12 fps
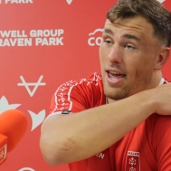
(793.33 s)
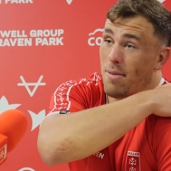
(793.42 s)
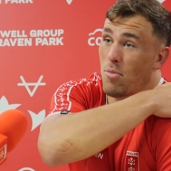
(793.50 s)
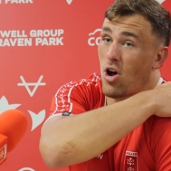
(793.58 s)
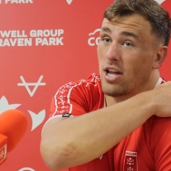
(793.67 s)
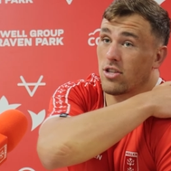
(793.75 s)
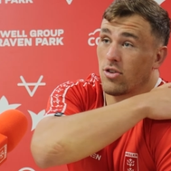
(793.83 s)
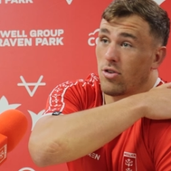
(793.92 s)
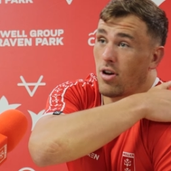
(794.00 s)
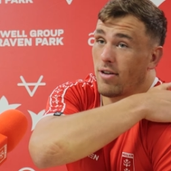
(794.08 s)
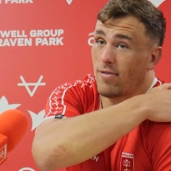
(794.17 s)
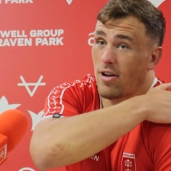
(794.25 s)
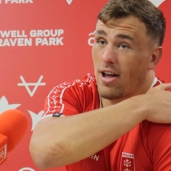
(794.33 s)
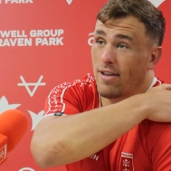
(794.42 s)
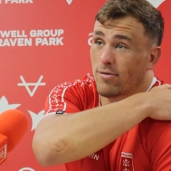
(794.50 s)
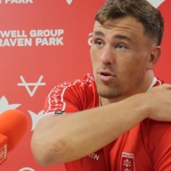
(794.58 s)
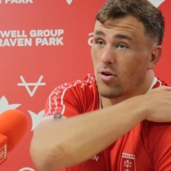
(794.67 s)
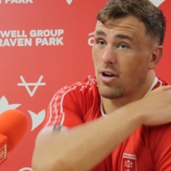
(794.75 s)
Might do. I
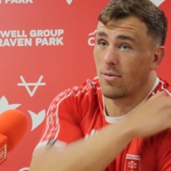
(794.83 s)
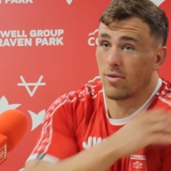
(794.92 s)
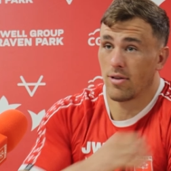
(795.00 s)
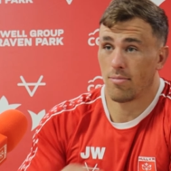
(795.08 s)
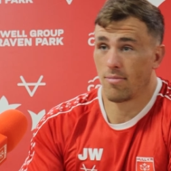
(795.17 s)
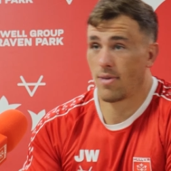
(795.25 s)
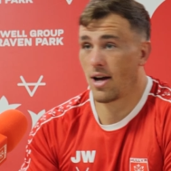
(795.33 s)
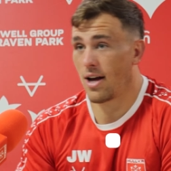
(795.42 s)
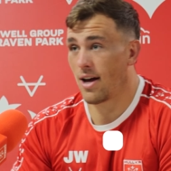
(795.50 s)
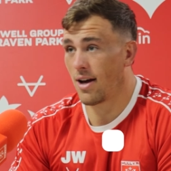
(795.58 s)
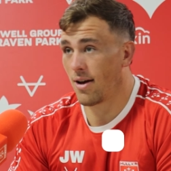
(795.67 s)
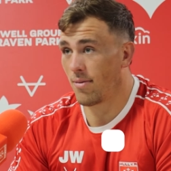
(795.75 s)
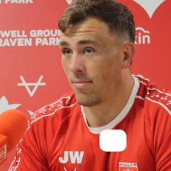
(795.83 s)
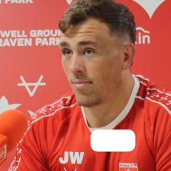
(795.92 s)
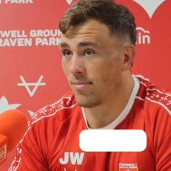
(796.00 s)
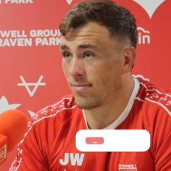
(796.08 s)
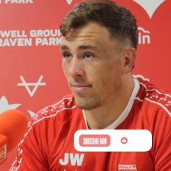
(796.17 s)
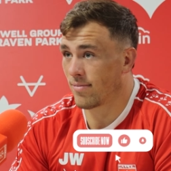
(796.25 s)
have caught up with them
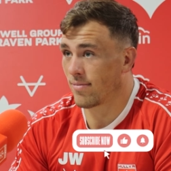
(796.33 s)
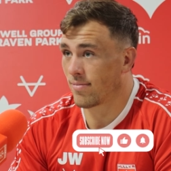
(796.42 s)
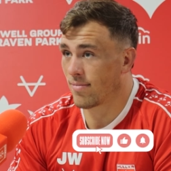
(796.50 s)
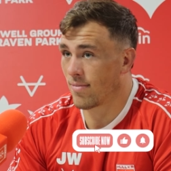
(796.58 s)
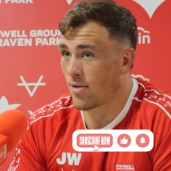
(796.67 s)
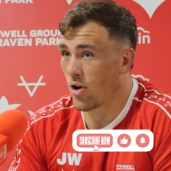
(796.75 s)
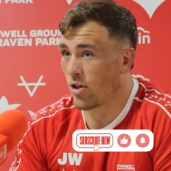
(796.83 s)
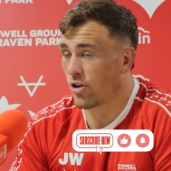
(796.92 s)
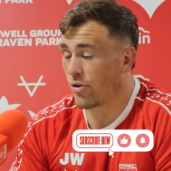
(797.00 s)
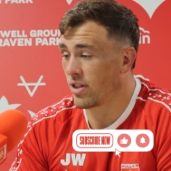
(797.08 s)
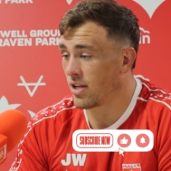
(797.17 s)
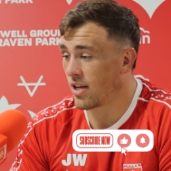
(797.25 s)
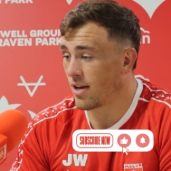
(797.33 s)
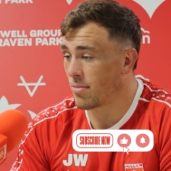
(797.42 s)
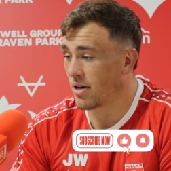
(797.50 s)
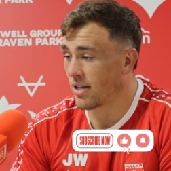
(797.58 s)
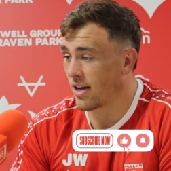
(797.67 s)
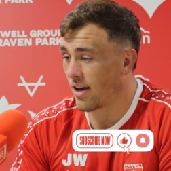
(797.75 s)
earlier in the year,
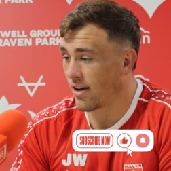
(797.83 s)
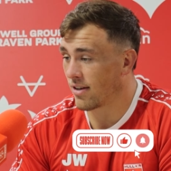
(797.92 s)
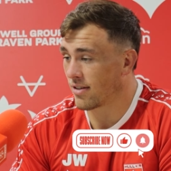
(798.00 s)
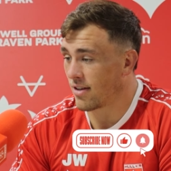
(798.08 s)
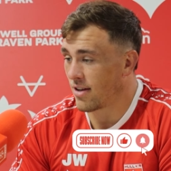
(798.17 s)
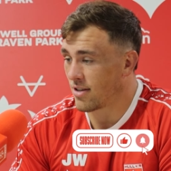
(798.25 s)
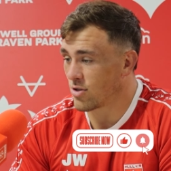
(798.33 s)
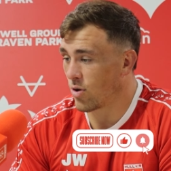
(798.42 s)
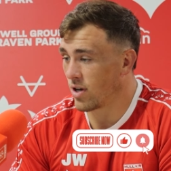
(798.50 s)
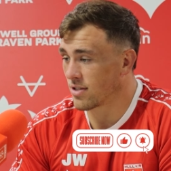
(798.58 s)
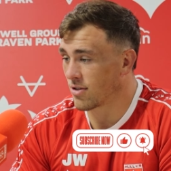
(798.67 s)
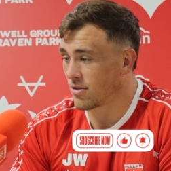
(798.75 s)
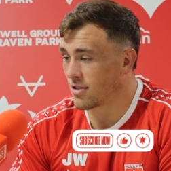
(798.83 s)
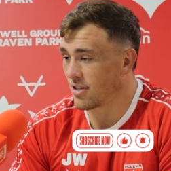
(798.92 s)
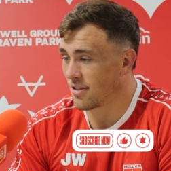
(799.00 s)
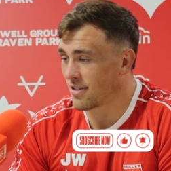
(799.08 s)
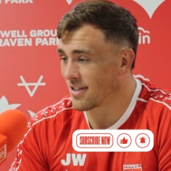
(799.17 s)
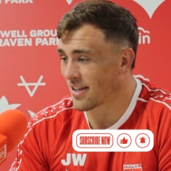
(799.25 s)
but it's always good
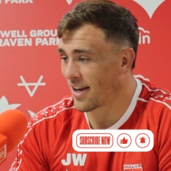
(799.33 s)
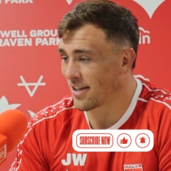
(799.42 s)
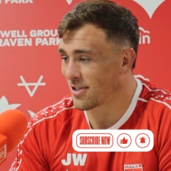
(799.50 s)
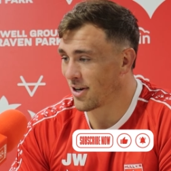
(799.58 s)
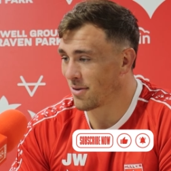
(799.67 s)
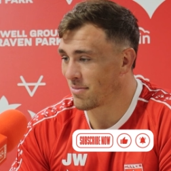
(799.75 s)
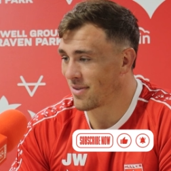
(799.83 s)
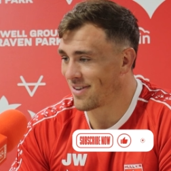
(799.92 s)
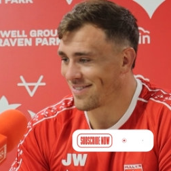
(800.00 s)
to catch up.